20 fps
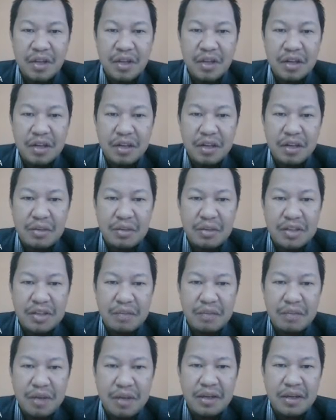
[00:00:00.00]
double
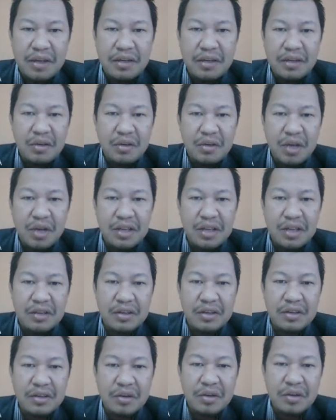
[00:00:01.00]
sideband, you
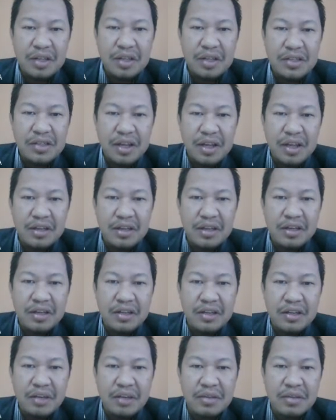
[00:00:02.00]
can send a
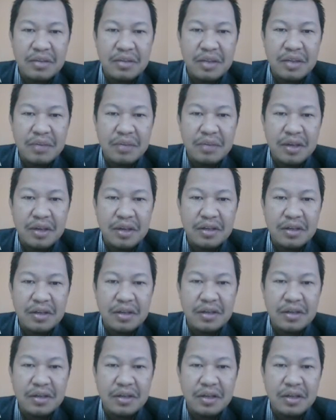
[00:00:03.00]
double sideband
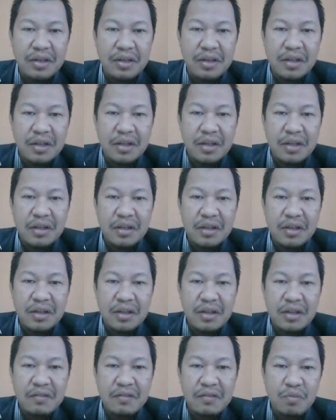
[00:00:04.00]
in,
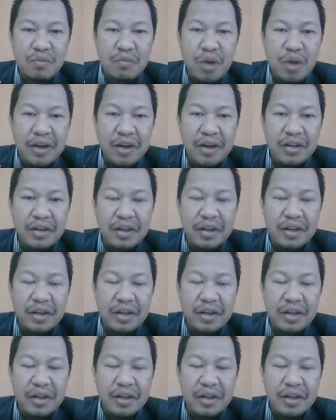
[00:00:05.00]
if 1